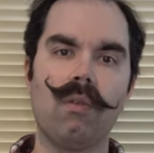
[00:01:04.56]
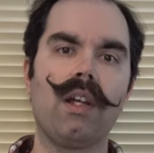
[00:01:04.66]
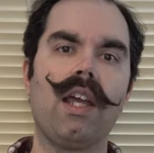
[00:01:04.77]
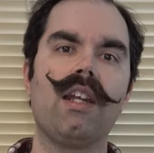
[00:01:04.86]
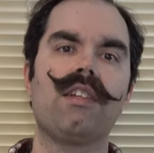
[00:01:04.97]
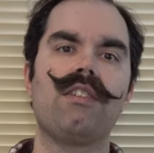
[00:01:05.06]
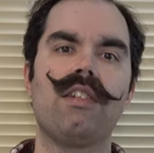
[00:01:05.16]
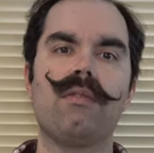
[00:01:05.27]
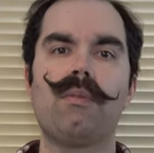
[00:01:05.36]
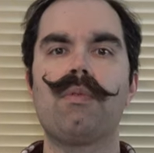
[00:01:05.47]
organic
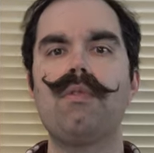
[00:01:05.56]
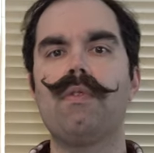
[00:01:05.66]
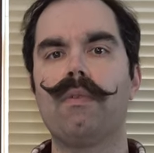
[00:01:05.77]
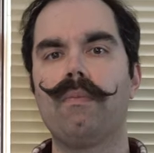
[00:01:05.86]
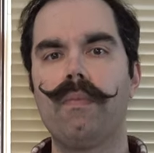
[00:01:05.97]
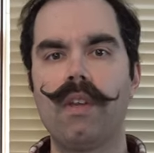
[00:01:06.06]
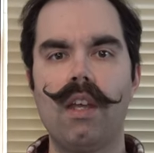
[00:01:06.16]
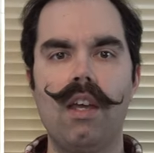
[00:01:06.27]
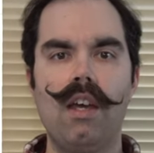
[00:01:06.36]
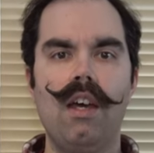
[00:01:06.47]
seal of approval.
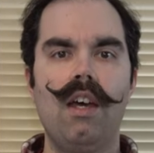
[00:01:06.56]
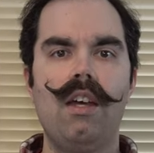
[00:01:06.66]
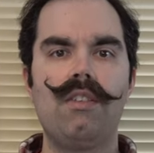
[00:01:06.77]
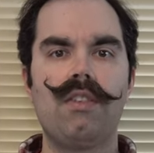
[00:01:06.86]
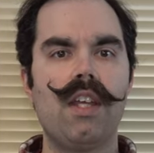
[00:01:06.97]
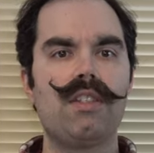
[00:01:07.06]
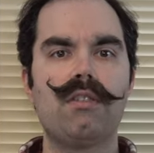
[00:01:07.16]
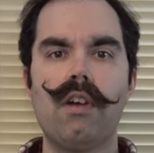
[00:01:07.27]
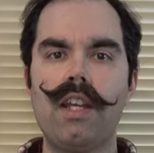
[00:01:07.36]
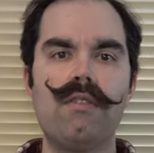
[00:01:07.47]
So that's
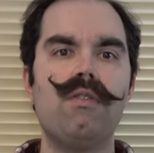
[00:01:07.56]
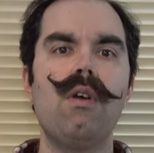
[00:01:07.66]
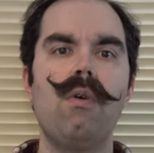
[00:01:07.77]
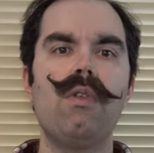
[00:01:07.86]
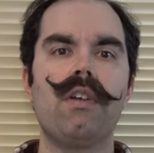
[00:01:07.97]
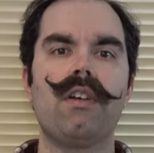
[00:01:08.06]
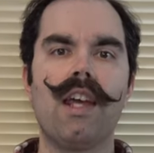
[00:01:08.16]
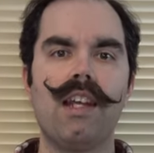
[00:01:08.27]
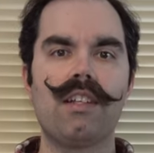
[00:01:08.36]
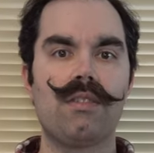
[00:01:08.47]
great. You know that you're
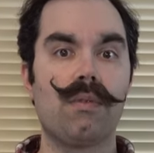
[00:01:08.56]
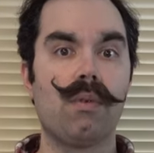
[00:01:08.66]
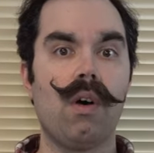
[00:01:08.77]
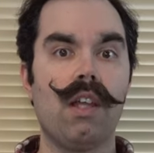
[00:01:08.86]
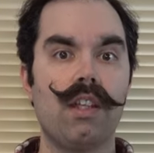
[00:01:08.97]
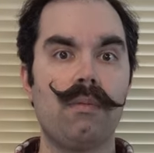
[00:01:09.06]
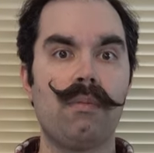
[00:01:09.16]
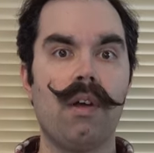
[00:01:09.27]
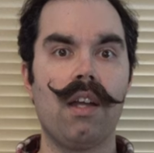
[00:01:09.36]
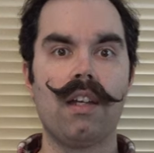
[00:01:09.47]
getting some quality
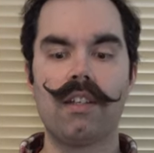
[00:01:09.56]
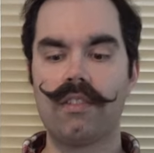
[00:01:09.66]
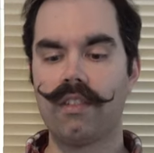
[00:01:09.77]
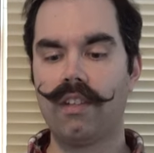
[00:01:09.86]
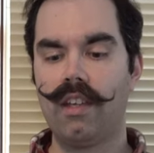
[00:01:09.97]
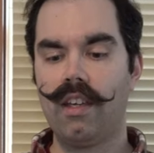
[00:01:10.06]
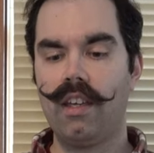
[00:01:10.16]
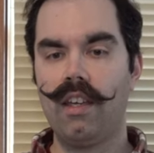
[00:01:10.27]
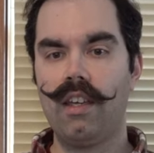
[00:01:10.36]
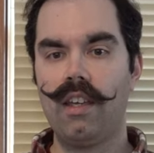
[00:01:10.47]
products
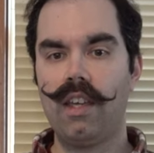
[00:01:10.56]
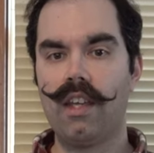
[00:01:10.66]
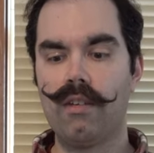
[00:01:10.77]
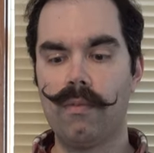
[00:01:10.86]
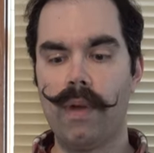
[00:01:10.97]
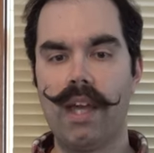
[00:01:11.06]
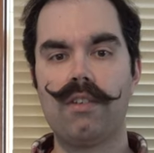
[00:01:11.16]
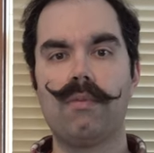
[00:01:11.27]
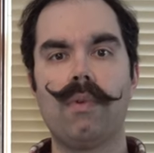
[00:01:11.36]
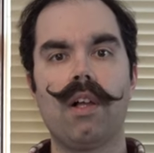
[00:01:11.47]
in your
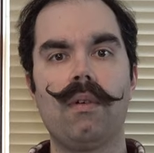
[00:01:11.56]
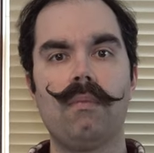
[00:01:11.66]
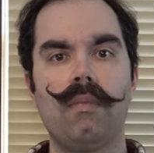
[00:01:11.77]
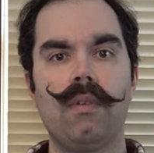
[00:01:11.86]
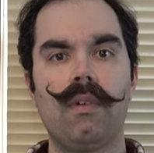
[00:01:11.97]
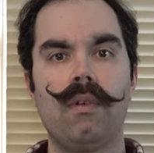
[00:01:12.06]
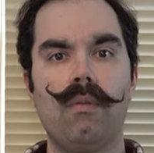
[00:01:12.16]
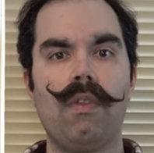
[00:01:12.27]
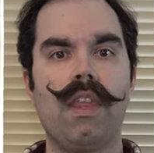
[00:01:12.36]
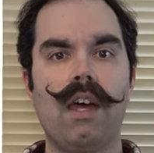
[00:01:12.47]
Badger Balm
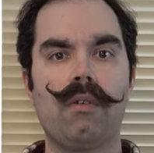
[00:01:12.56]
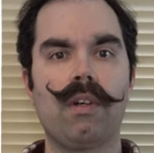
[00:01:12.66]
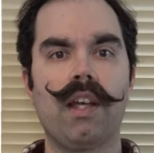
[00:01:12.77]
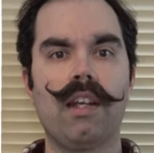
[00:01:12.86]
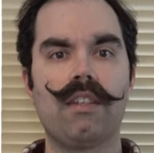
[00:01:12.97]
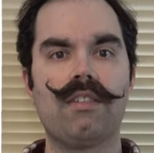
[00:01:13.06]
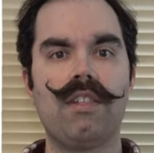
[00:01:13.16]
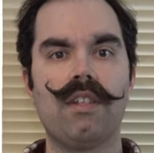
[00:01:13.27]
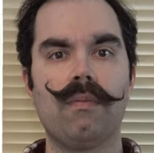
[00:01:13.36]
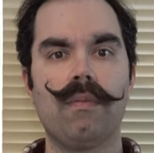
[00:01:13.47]
with that organic
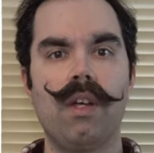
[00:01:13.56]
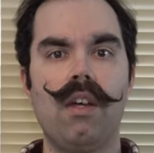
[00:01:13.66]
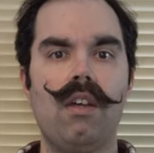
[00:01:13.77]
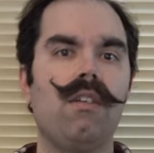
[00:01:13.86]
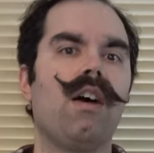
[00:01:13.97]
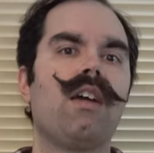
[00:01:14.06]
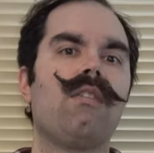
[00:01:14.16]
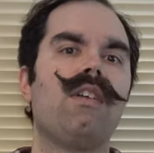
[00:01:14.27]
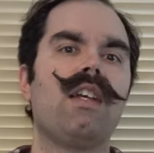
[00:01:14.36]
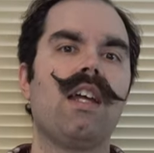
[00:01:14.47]
seal. You're not
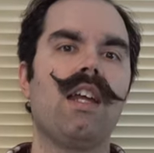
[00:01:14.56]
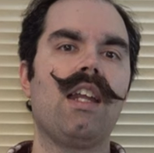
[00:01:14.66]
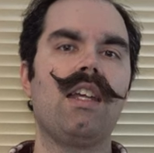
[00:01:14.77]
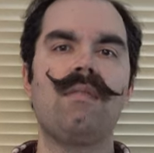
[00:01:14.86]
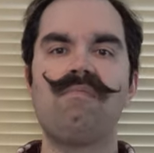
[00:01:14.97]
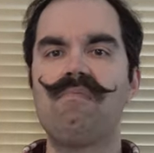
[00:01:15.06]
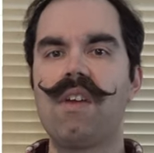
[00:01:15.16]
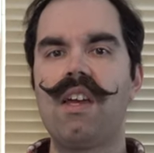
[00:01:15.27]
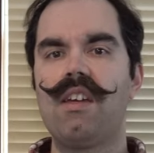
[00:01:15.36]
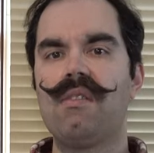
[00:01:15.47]
going to get any,
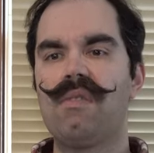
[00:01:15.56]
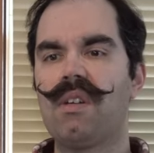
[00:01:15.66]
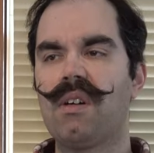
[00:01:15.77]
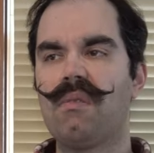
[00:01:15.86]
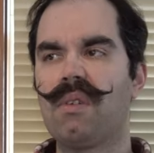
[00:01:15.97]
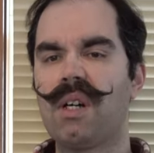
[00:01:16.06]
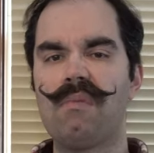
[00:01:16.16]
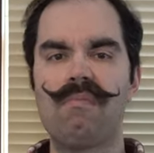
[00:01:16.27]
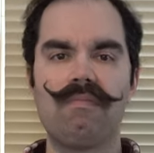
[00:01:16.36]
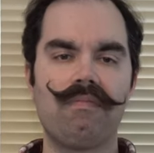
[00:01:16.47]
you know,
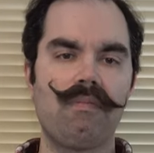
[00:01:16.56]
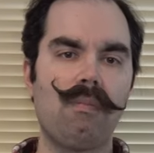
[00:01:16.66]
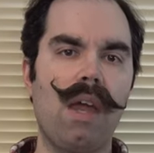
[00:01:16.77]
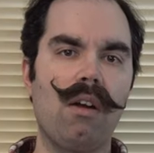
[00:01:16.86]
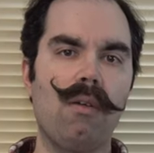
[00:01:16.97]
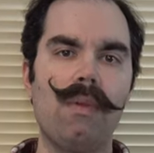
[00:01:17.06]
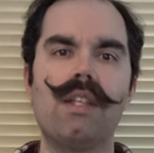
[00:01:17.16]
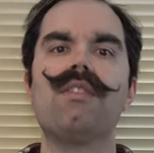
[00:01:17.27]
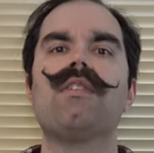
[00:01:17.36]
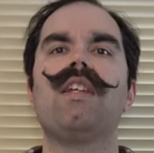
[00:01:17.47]

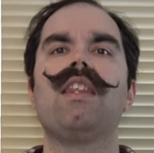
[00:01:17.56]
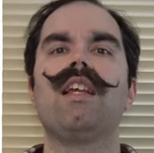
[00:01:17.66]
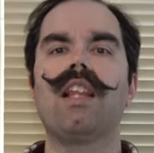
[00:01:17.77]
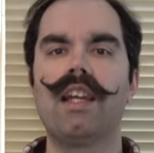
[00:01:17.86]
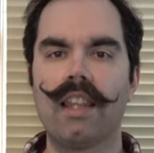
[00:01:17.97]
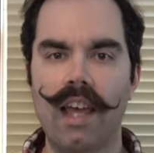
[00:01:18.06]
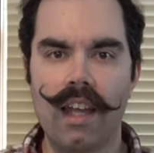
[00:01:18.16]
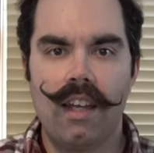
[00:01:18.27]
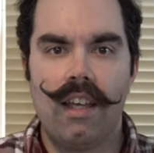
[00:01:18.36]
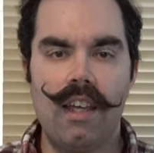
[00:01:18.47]
parabens or anything like
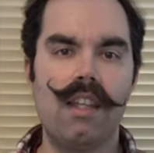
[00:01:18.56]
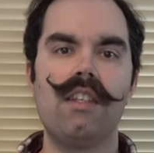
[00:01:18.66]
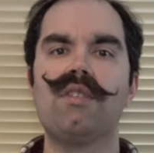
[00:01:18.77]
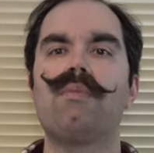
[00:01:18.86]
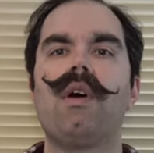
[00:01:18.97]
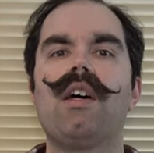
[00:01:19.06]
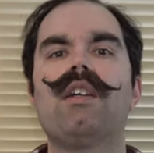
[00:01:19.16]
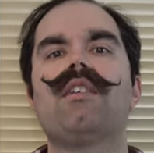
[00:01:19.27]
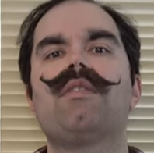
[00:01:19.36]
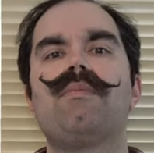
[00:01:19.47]
that in these
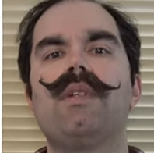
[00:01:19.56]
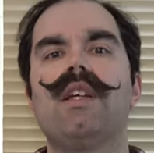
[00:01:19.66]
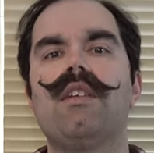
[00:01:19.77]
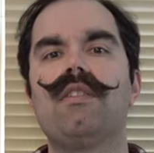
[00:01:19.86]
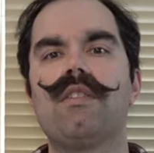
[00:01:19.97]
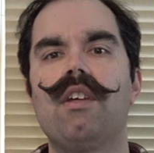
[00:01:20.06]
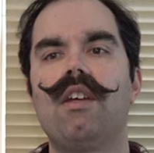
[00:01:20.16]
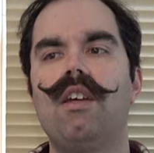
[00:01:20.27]
products because